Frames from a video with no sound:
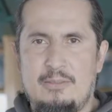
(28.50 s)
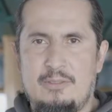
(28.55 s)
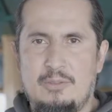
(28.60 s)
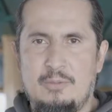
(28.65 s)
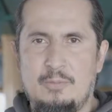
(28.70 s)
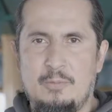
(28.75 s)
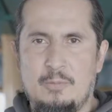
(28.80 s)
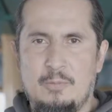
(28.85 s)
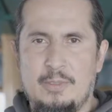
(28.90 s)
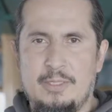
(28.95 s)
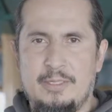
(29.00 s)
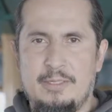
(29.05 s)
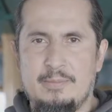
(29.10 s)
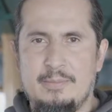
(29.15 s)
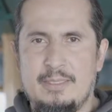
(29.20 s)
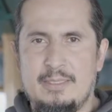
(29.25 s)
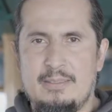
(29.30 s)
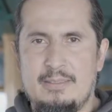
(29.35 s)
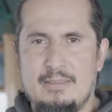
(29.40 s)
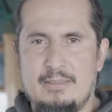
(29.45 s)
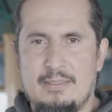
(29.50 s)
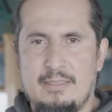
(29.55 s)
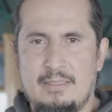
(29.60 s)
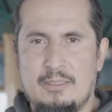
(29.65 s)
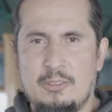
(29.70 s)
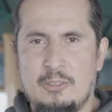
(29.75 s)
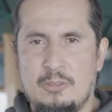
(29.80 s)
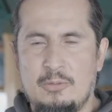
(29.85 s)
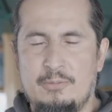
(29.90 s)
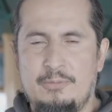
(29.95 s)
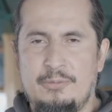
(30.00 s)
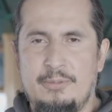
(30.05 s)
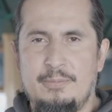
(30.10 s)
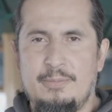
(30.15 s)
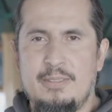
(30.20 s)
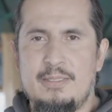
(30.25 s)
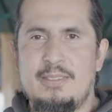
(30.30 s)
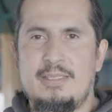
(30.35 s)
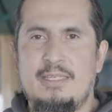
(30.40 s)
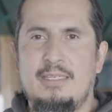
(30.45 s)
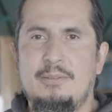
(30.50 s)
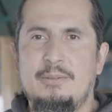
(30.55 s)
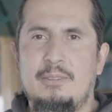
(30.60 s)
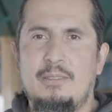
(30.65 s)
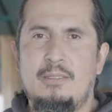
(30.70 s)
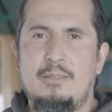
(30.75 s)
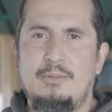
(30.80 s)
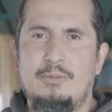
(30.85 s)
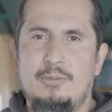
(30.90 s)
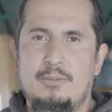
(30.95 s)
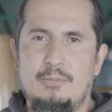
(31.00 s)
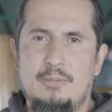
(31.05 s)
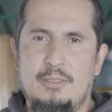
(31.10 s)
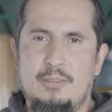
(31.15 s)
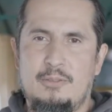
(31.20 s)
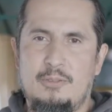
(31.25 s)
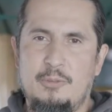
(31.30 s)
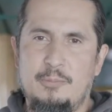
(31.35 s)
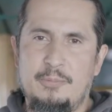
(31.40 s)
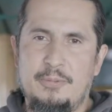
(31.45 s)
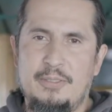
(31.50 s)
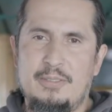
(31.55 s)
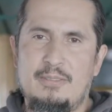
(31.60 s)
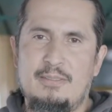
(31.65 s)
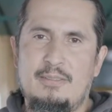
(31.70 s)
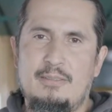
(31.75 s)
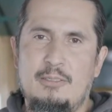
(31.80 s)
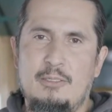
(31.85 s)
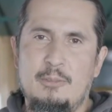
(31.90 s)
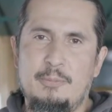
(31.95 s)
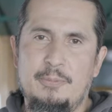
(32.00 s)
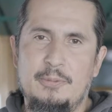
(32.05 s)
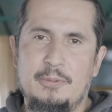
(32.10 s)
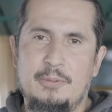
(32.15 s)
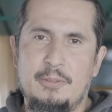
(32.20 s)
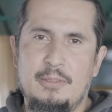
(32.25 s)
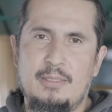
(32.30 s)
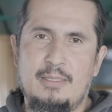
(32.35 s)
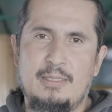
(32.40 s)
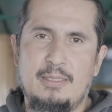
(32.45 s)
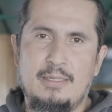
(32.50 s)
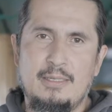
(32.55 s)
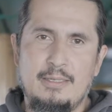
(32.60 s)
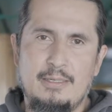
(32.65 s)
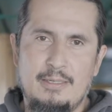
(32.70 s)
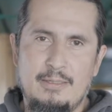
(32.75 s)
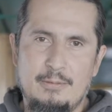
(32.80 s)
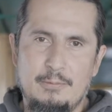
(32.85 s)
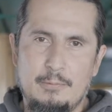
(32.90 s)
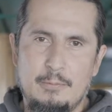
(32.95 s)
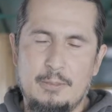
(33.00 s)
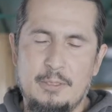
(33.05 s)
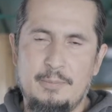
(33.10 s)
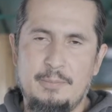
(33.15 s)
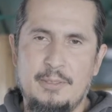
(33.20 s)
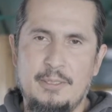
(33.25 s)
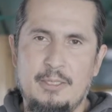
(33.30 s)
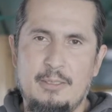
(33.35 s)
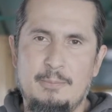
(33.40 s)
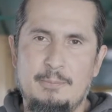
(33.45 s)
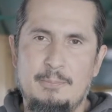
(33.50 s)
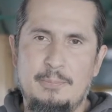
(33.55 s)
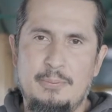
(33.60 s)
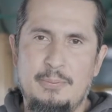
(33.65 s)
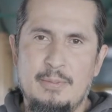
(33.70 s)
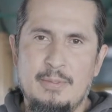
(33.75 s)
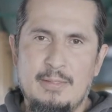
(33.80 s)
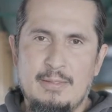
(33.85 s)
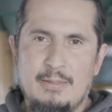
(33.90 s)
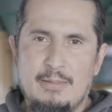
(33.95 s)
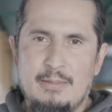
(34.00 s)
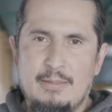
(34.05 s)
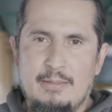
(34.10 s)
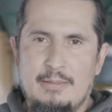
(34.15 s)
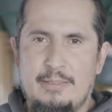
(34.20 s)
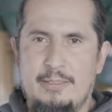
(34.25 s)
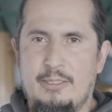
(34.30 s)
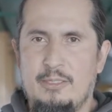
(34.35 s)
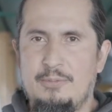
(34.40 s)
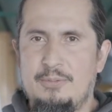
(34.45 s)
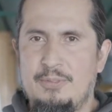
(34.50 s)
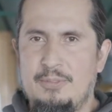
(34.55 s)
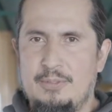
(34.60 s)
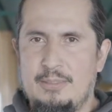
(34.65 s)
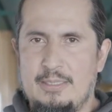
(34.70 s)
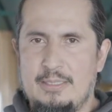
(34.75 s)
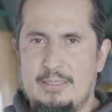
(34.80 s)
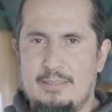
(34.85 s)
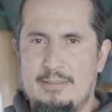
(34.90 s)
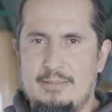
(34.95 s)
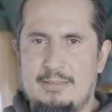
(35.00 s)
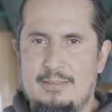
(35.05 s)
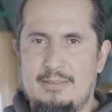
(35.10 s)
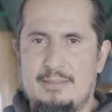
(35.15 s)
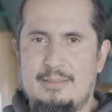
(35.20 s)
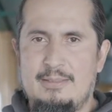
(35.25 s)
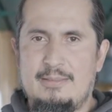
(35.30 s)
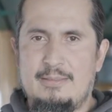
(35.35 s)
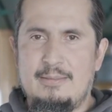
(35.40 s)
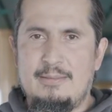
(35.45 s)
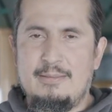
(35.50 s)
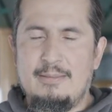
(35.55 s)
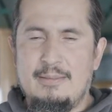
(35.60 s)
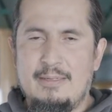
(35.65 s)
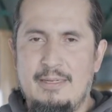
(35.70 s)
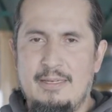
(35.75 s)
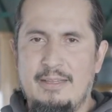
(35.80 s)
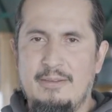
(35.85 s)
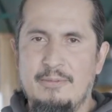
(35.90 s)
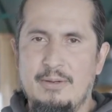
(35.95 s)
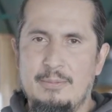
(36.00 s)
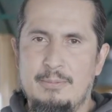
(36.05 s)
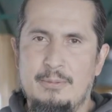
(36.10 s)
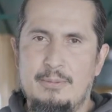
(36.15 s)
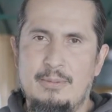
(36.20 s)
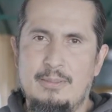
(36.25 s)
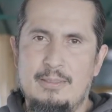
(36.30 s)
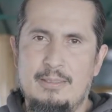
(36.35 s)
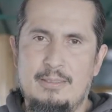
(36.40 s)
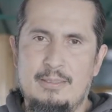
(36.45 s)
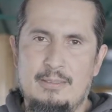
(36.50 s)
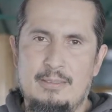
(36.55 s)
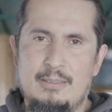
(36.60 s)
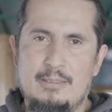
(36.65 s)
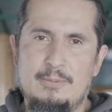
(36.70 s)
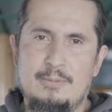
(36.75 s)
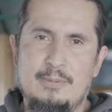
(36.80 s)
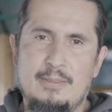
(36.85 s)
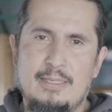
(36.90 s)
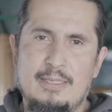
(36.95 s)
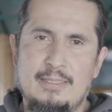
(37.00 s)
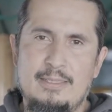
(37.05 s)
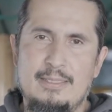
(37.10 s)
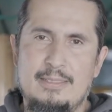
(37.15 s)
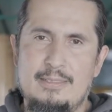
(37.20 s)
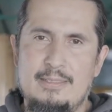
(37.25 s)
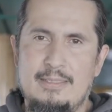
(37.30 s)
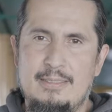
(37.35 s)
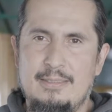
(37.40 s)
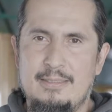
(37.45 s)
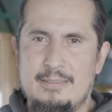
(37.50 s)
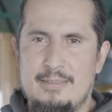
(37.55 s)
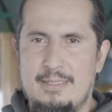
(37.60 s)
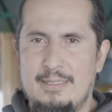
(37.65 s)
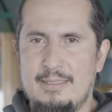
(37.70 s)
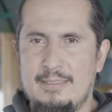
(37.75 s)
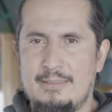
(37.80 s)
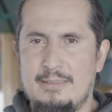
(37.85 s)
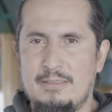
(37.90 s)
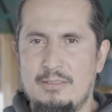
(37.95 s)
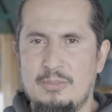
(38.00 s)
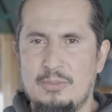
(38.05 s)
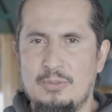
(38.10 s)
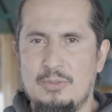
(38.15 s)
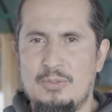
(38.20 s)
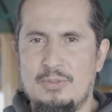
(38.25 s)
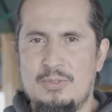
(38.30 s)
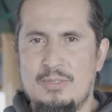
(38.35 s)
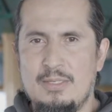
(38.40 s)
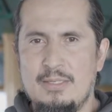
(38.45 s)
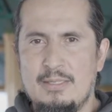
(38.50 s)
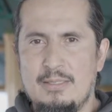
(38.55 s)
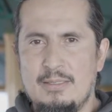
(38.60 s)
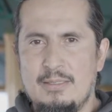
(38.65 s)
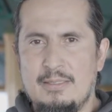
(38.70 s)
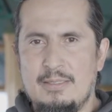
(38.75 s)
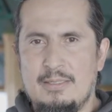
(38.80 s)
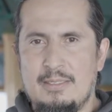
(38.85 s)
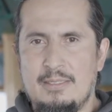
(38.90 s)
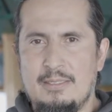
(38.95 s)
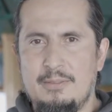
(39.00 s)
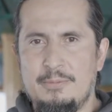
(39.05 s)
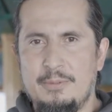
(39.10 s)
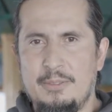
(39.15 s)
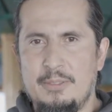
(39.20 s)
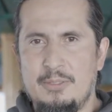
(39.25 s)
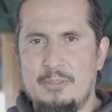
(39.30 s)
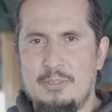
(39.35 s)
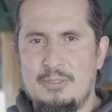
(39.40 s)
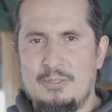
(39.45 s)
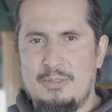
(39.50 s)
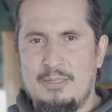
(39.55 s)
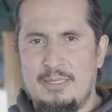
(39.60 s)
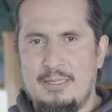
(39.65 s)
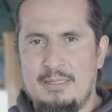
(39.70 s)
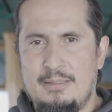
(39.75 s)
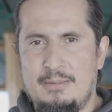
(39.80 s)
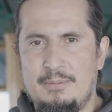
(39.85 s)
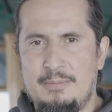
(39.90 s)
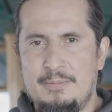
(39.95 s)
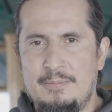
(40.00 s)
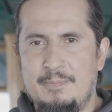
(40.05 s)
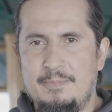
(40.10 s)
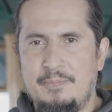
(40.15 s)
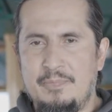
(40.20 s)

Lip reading: some water masses that come from the south, from the tropics up north, and warm it up enough so that it's livable in at these latitudes. And we also have